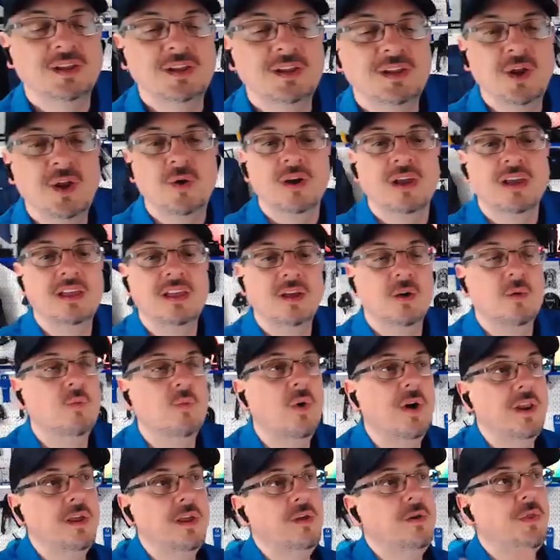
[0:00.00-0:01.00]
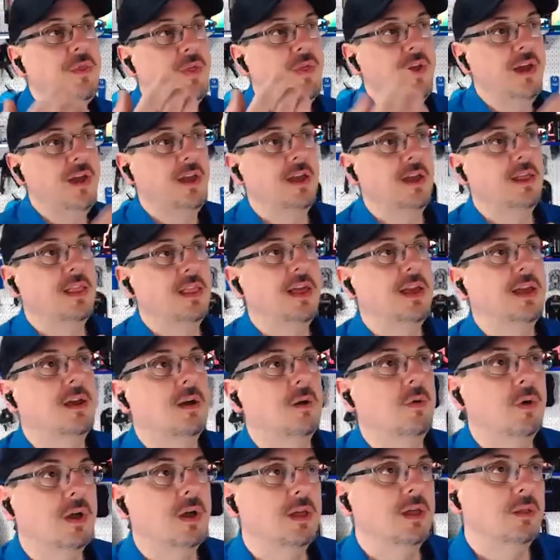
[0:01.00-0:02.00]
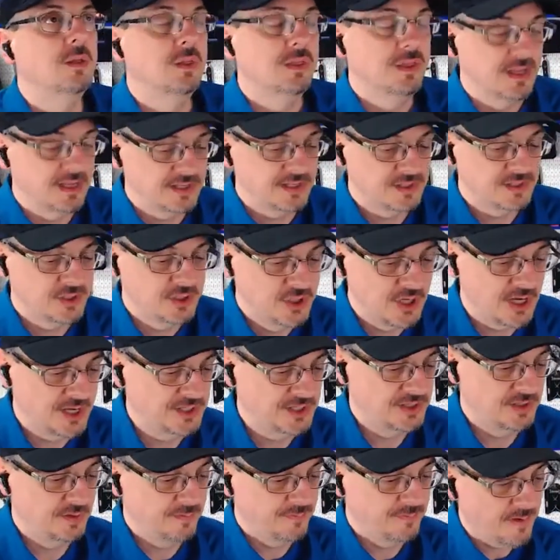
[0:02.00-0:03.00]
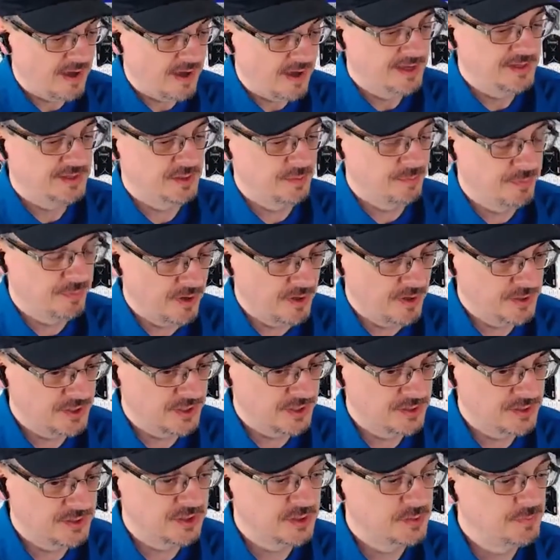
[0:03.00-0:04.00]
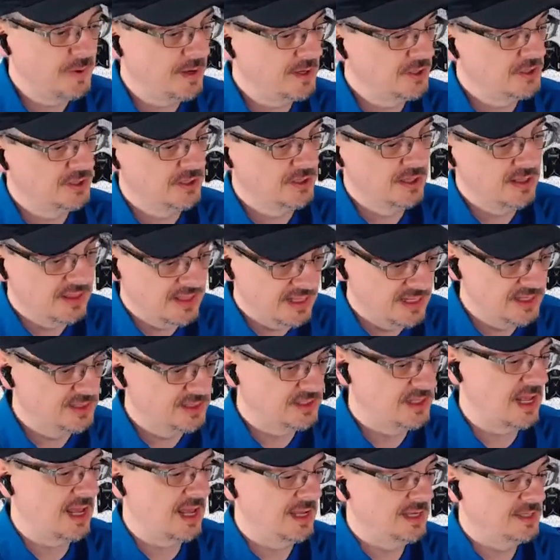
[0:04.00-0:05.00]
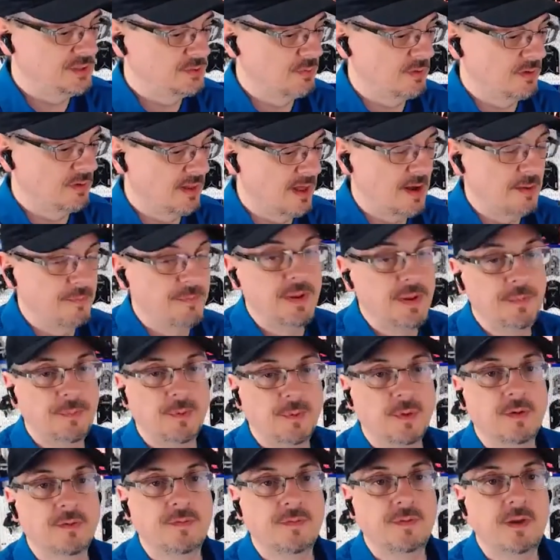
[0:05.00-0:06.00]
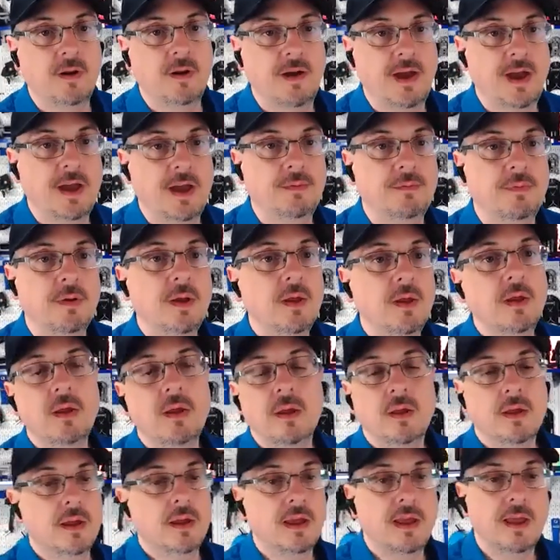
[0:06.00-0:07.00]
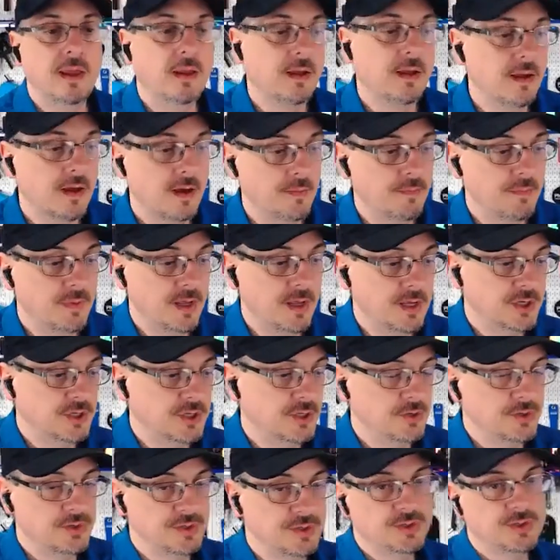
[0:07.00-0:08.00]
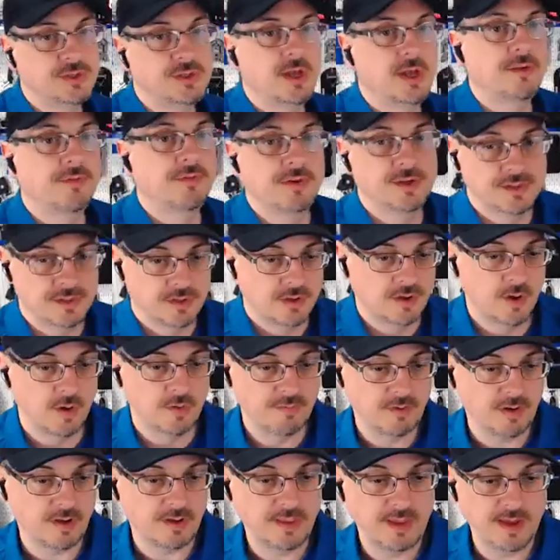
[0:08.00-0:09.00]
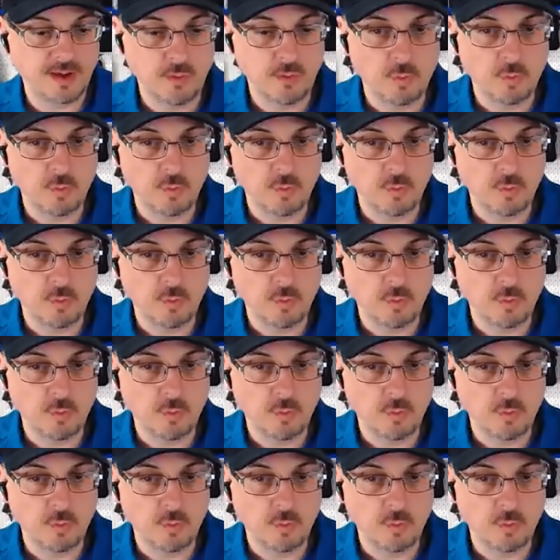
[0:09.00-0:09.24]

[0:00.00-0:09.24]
you know? What are you thinking? Like, this justifies the purchase, especially these days where a lot of people have, you know, had income issues and stuff because of COVID and all that.